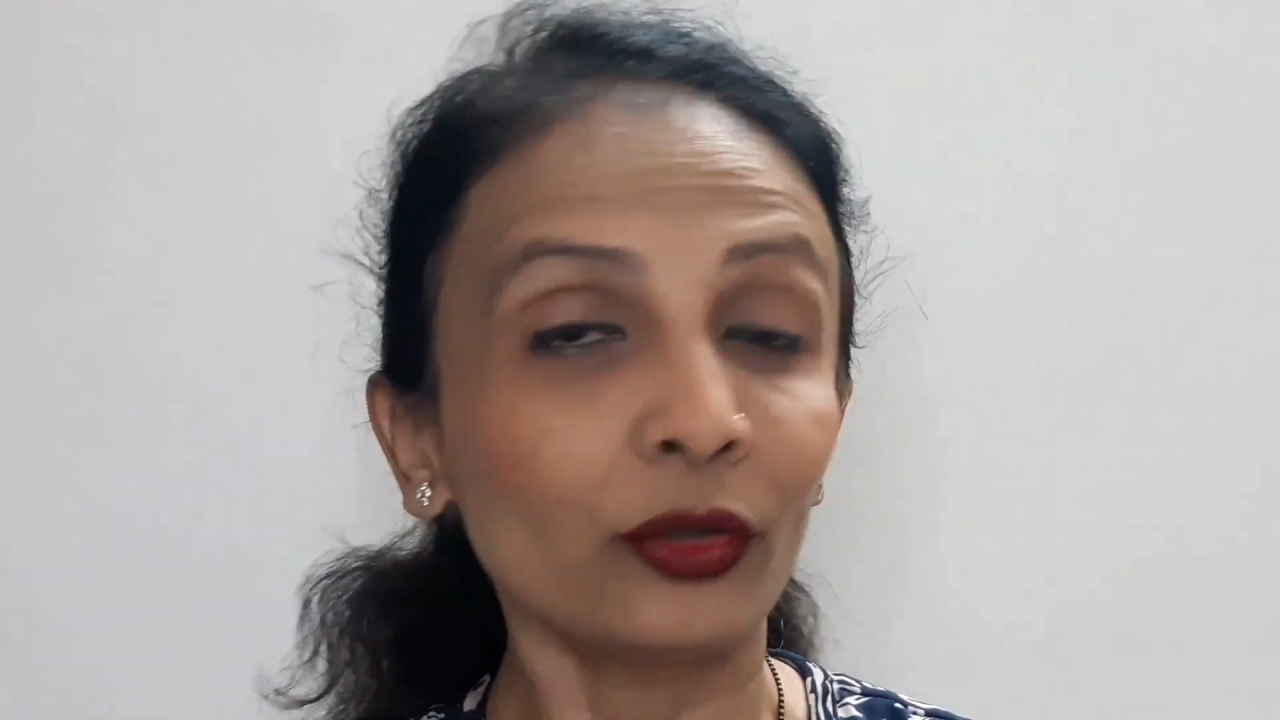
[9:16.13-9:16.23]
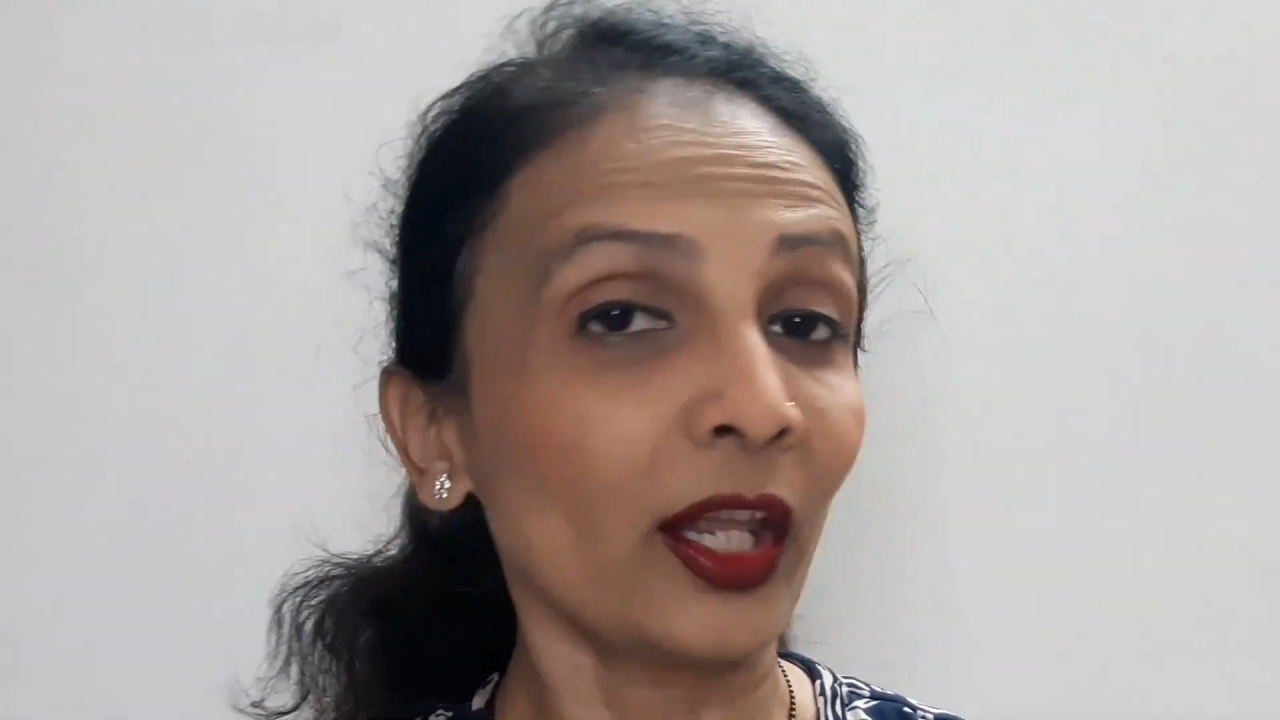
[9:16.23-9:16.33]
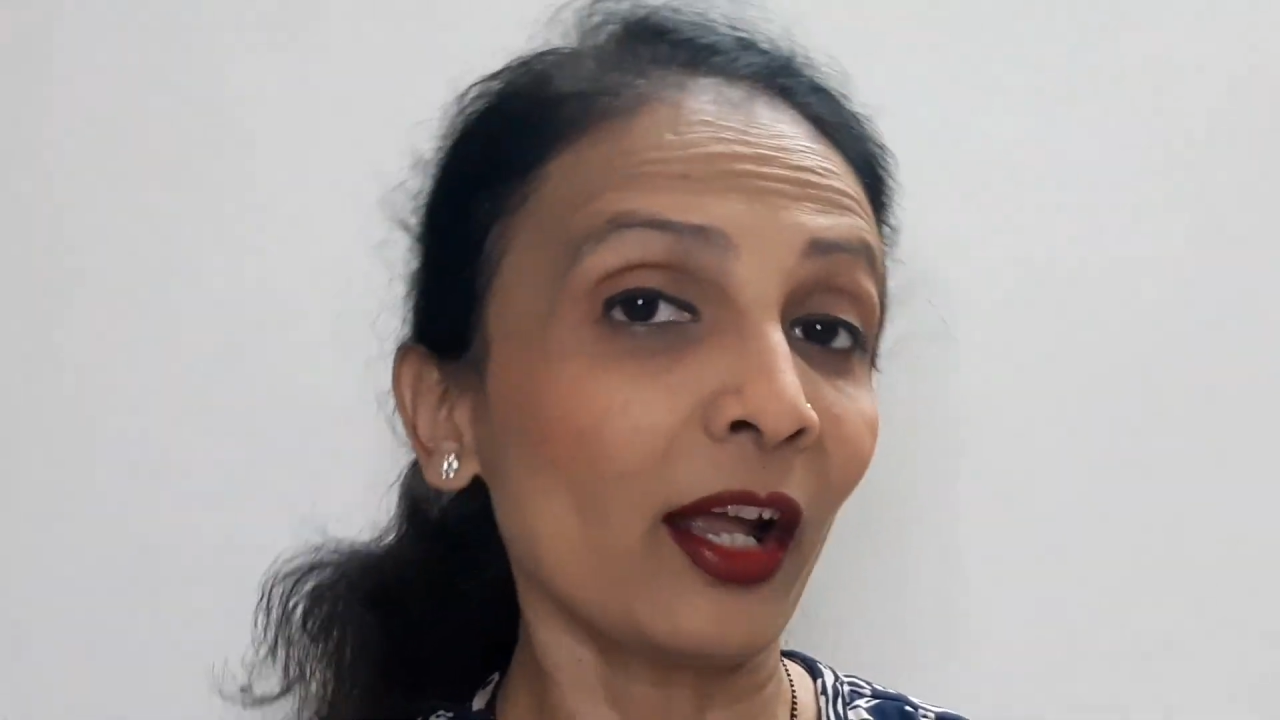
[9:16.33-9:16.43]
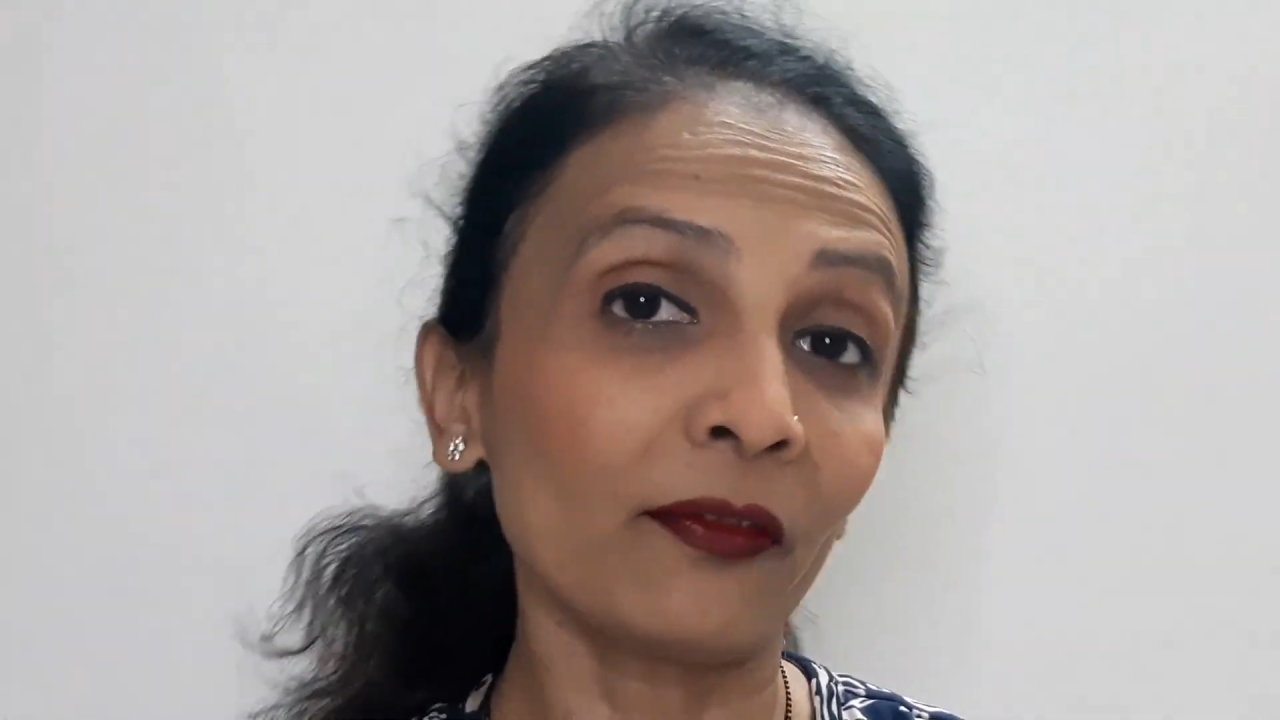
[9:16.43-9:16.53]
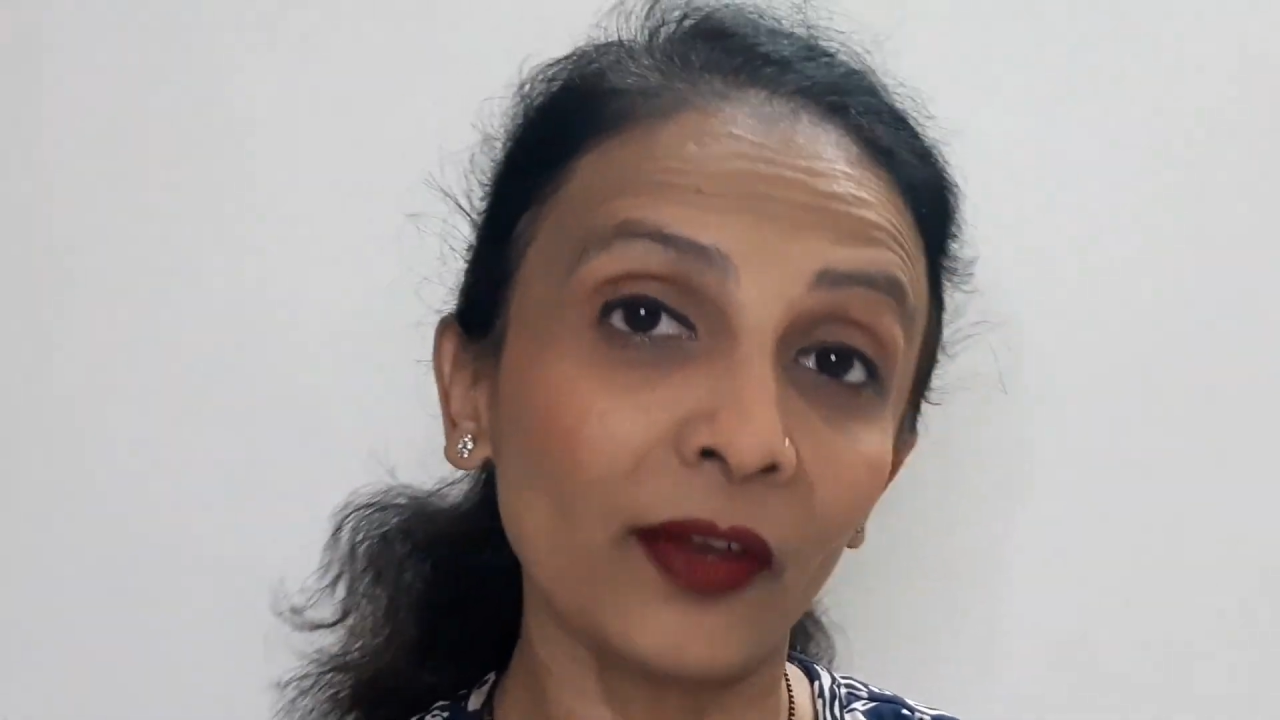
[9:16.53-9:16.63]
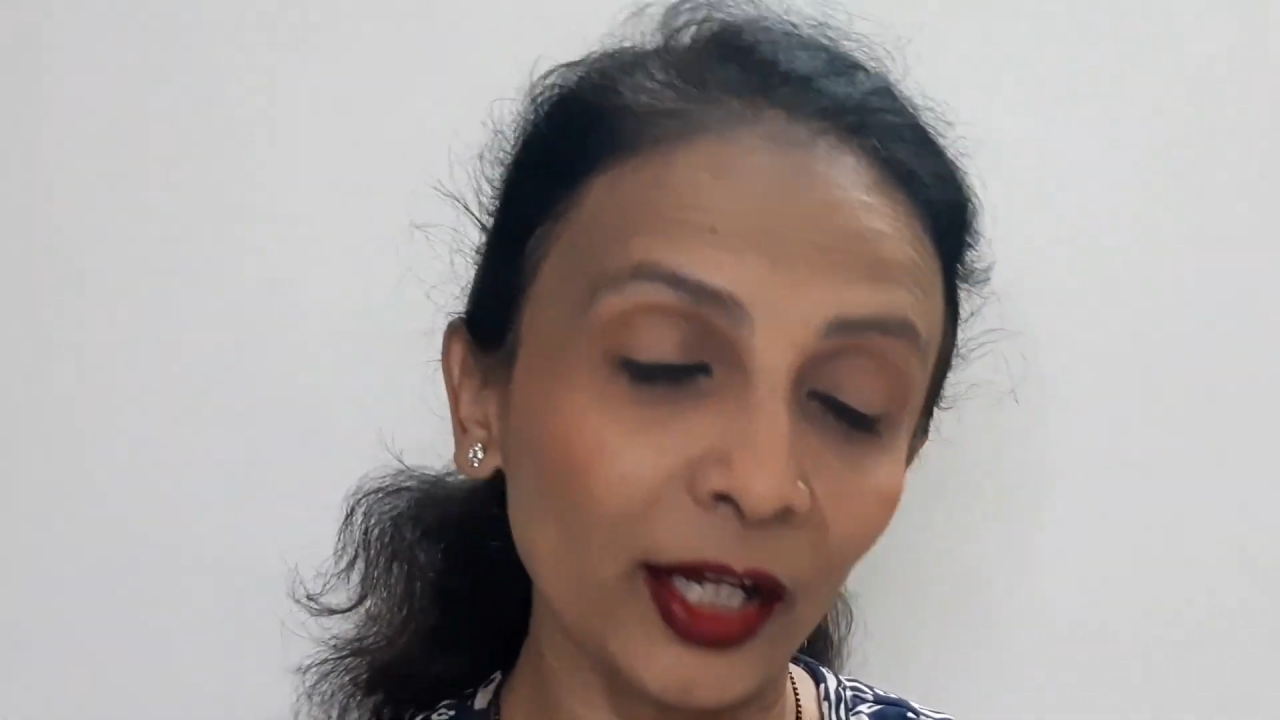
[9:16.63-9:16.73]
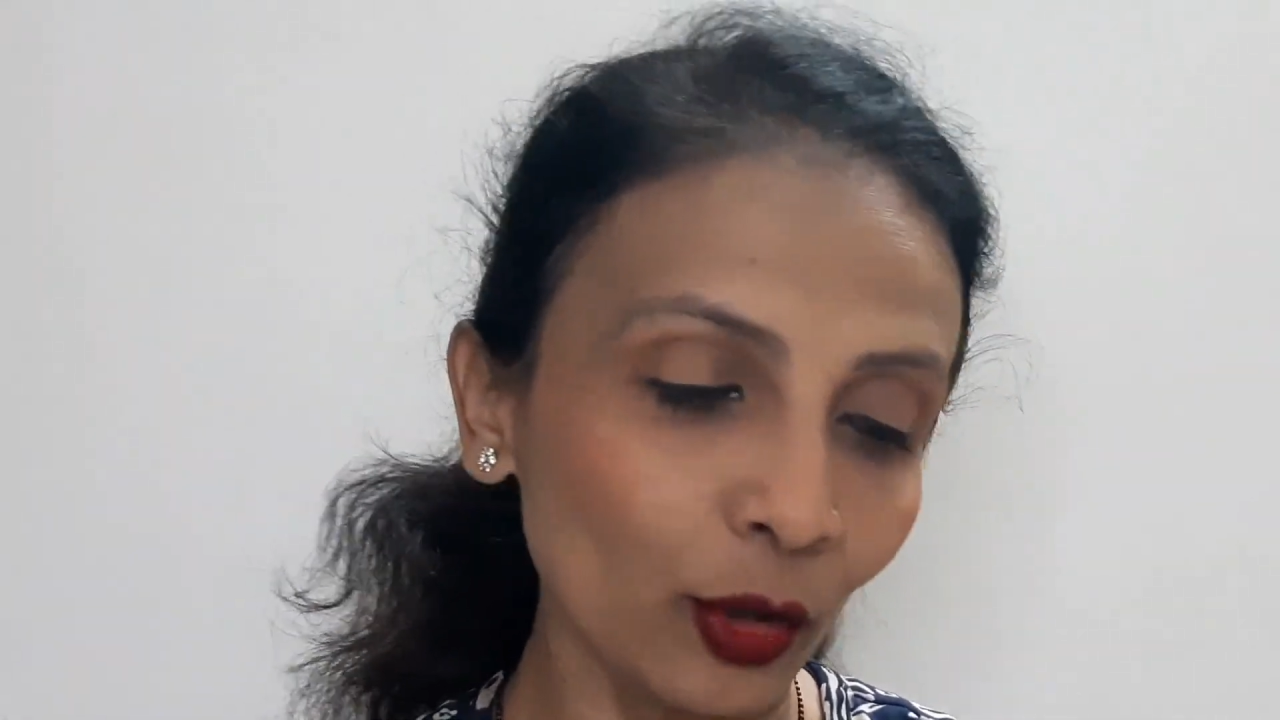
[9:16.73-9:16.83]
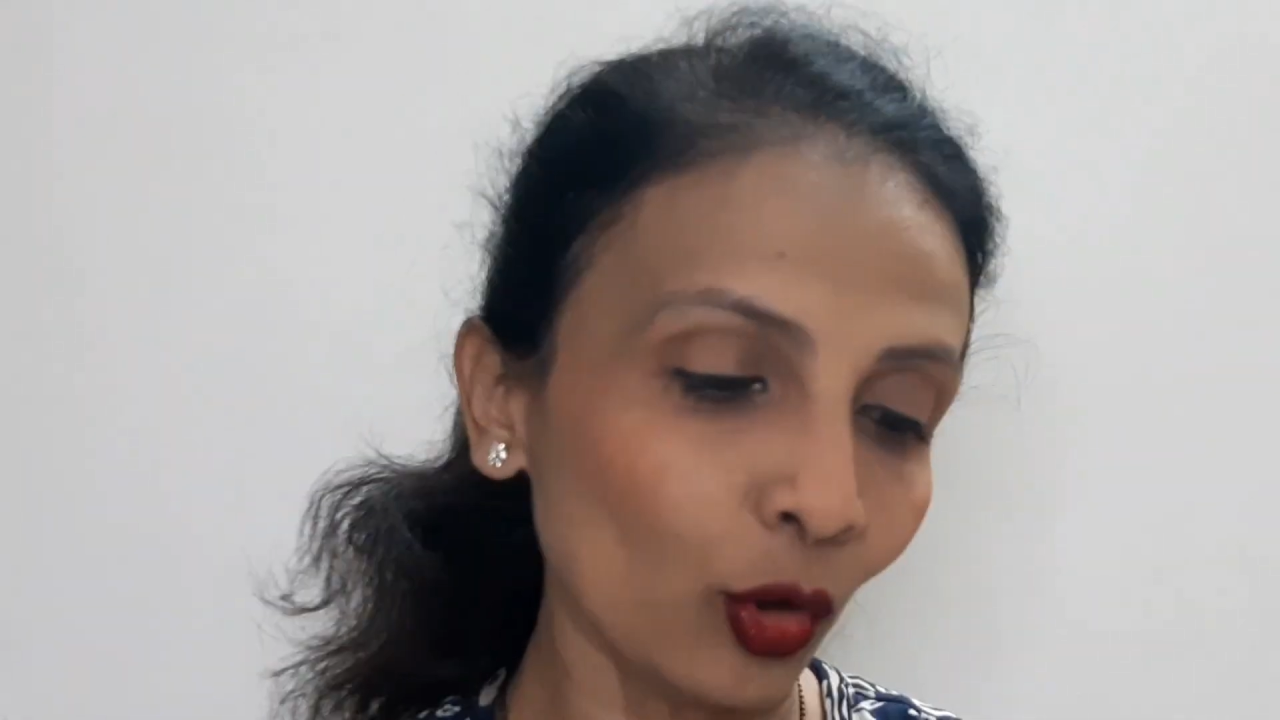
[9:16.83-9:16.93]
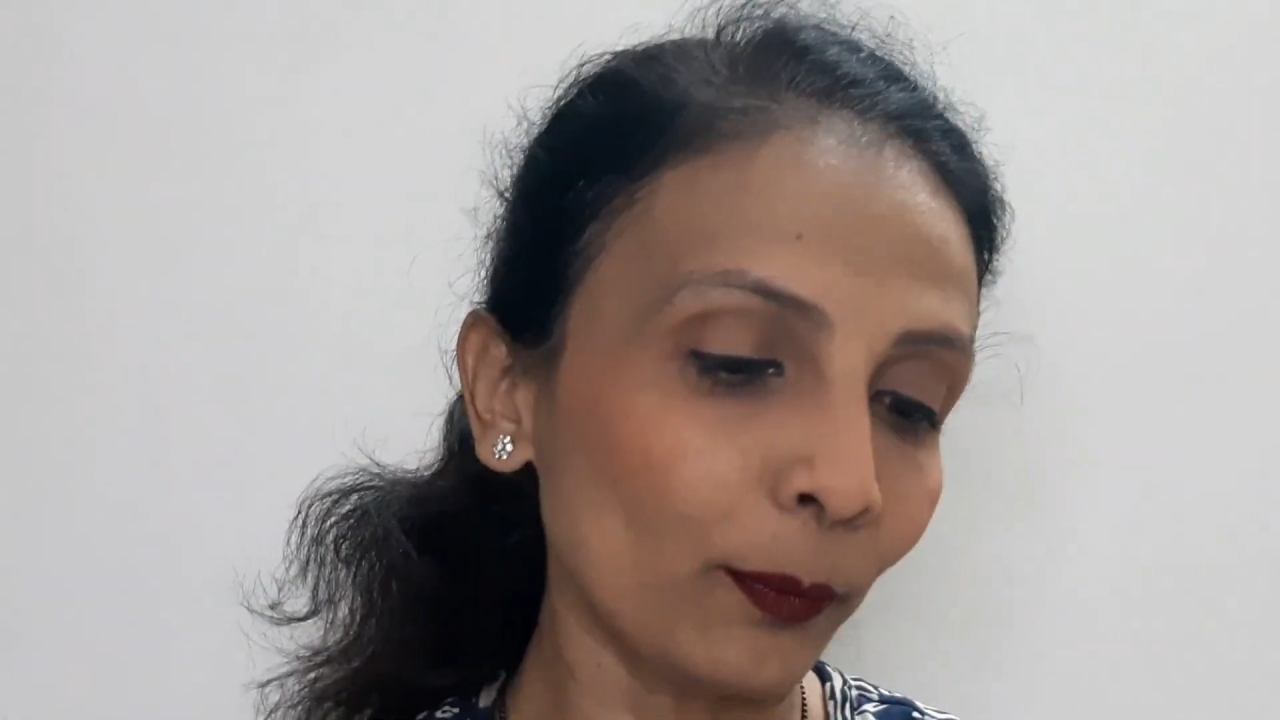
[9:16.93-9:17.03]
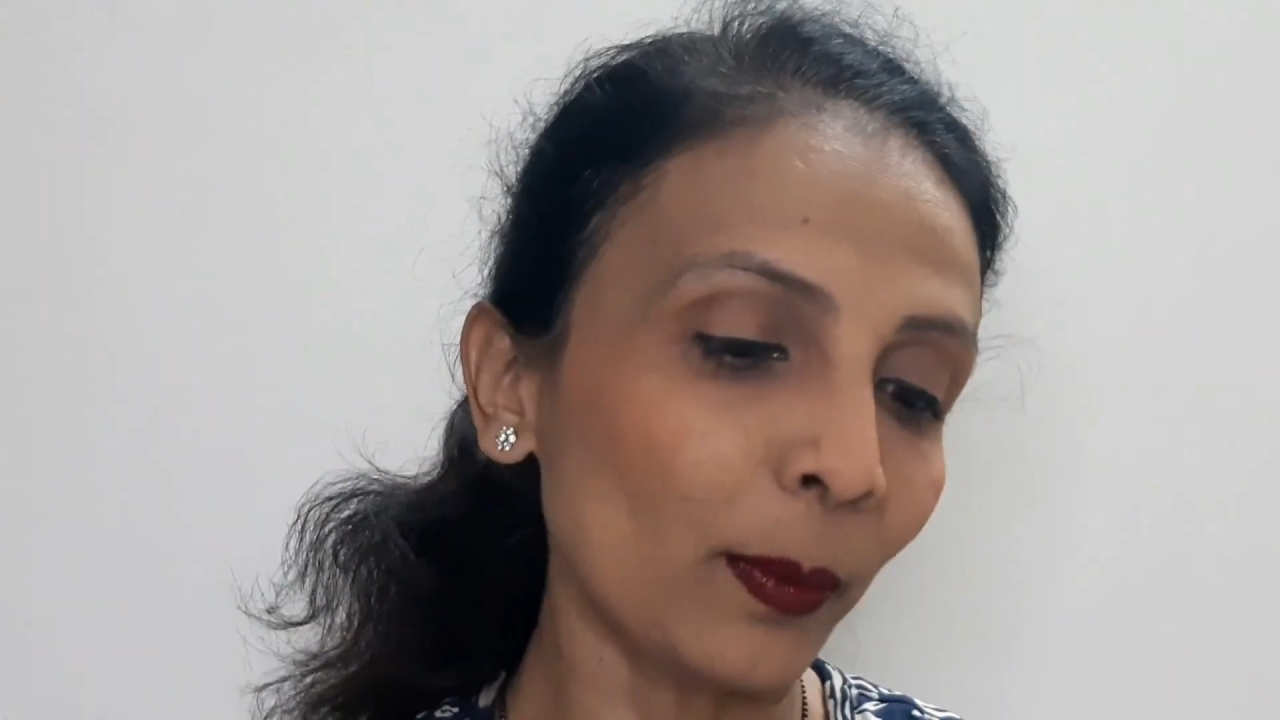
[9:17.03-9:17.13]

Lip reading: they are very good,